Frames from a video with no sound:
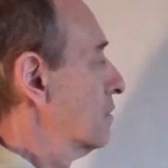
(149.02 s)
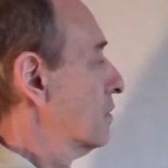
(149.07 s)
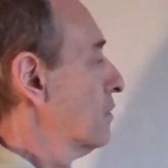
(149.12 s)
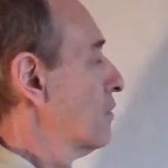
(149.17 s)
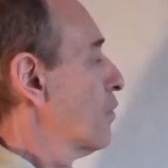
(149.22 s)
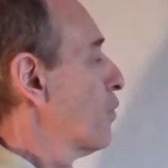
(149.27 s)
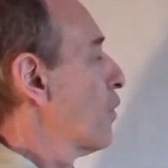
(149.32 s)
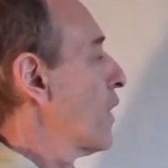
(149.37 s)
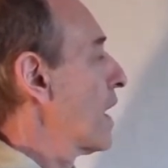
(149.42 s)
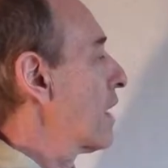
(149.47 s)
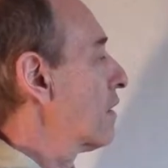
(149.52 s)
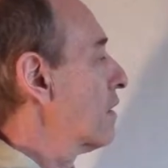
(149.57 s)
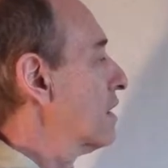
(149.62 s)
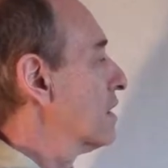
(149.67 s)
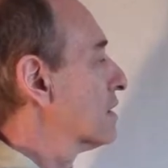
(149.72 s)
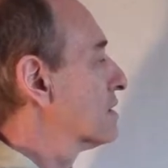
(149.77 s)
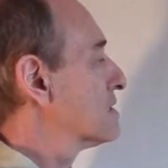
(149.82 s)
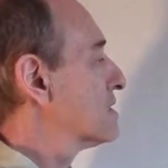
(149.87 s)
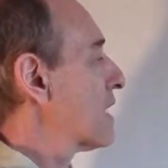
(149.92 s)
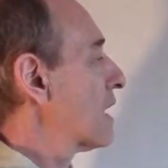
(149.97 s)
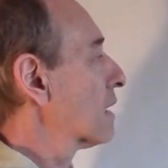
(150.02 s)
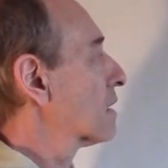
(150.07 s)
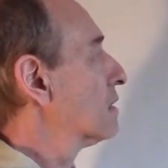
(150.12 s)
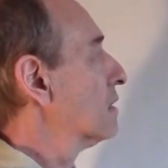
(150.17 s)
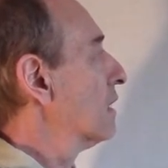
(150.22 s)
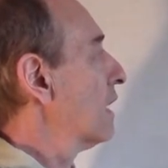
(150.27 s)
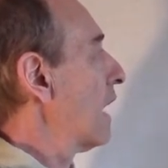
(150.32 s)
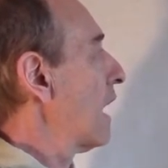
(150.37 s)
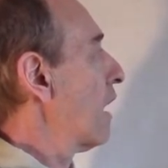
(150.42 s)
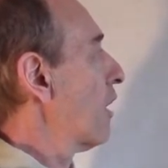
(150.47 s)
where
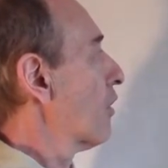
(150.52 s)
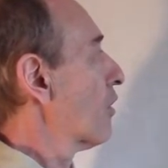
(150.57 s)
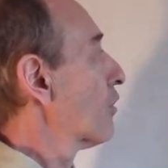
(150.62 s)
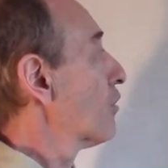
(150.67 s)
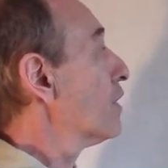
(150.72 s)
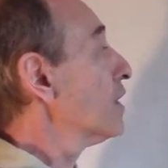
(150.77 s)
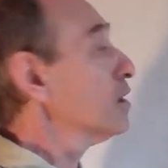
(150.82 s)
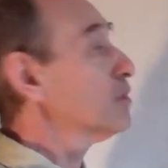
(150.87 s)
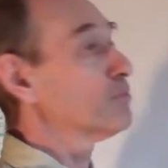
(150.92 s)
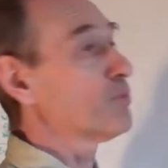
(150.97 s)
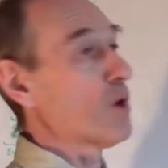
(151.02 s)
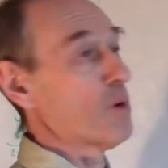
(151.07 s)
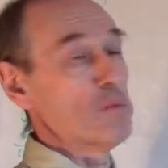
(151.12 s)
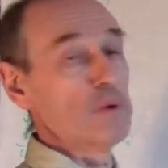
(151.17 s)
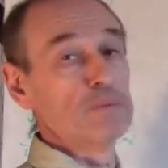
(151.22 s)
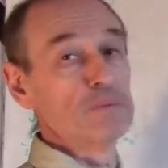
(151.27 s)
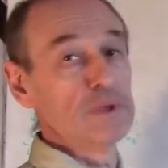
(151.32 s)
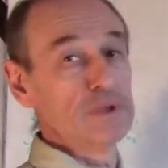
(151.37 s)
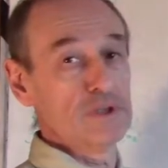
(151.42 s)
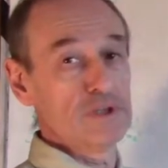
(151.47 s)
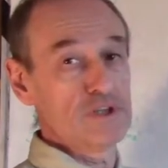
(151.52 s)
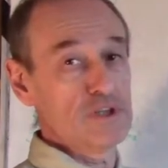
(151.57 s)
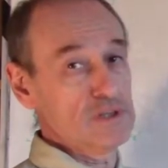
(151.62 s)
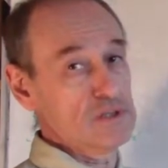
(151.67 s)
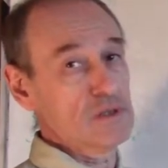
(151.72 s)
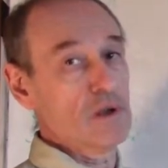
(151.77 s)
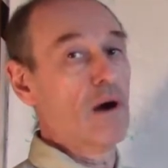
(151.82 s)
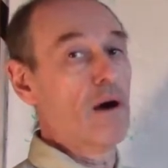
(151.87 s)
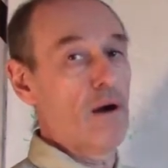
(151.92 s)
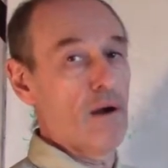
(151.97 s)
exactly our real
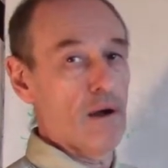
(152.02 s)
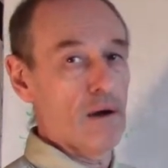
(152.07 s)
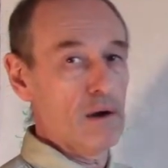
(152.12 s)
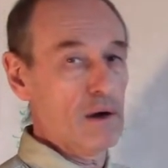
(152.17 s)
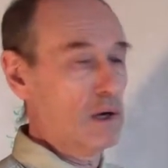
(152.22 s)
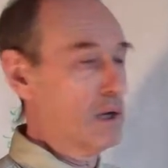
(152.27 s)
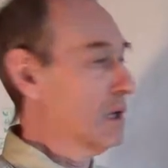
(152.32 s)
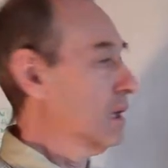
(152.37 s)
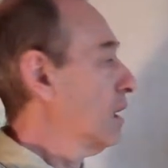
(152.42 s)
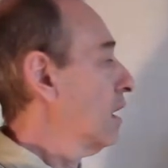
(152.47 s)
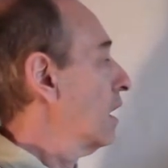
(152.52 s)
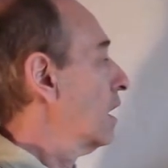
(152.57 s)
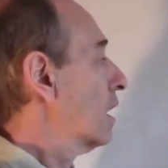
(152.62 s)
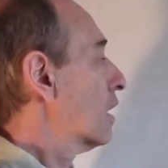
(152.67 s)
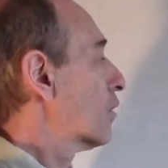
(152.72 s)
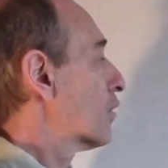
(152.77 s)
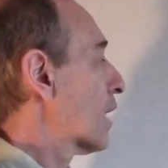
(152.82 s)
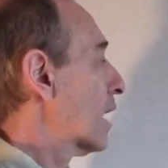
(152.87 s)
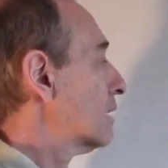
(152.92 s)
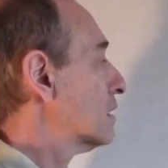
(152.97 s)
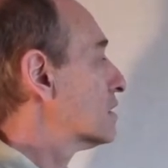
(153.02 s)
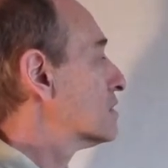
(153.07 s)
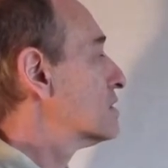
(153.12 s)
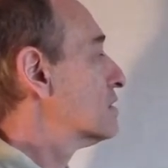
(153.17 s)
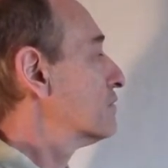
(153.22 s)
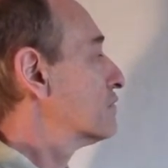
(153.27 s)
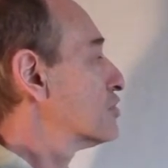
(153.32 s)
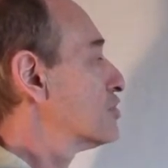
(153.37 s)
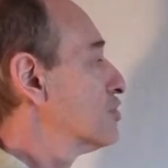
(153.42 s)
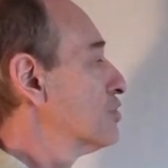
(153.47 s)
probabilities are
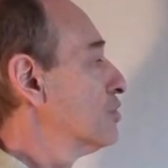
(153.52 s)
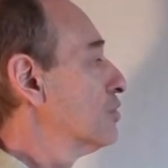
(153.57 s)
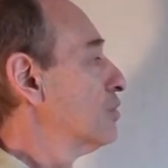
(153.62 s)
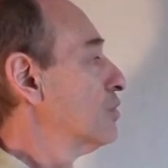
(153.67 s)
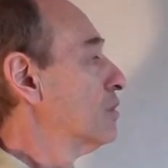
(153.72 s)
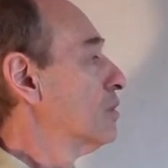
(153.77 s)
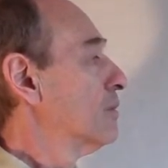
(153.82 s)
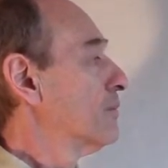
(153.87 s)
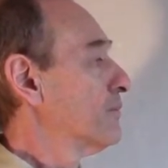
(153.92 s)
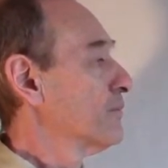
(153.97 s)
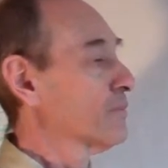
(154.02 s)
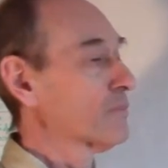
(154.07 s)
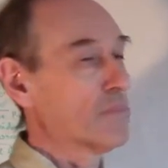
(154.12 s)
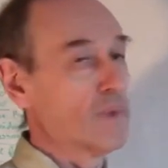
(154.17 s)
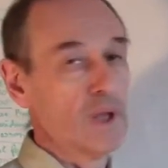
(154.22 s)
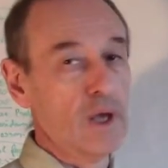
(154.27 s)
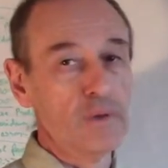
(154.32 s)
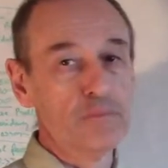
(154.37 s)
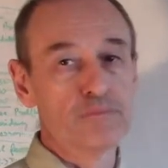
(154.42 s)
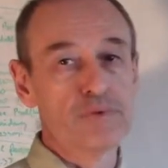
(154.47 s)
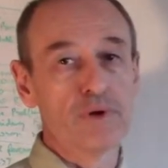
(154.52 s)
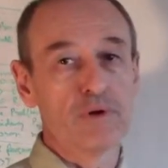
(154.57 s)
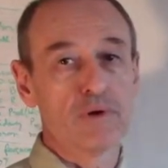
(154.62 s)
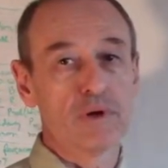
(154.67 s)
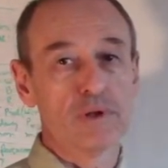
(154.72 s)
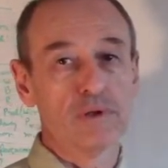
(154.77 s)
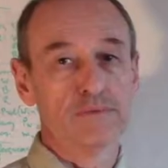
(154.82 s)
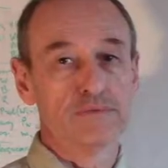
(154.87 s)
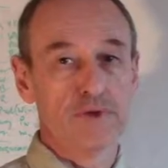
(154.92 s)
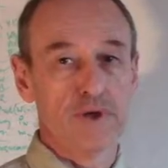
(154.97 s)
relative to
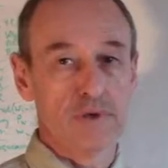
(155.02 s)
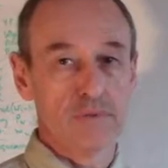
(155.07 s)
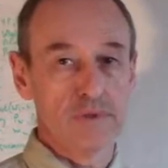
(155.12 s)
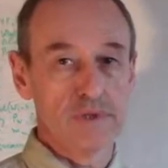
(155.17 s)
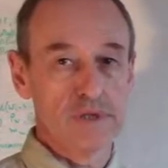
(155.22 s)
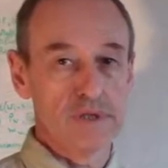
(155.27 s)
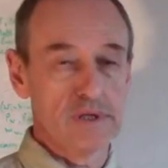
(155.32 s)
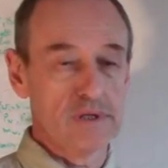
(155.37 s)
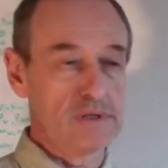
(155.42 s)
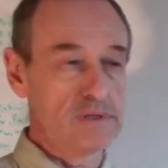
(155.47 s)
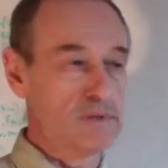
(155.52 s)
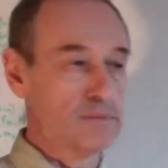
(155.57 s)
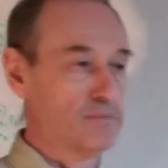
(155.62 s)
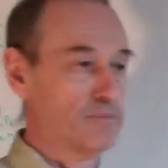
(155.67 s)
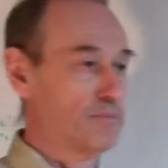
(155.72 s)
empirical frequencies.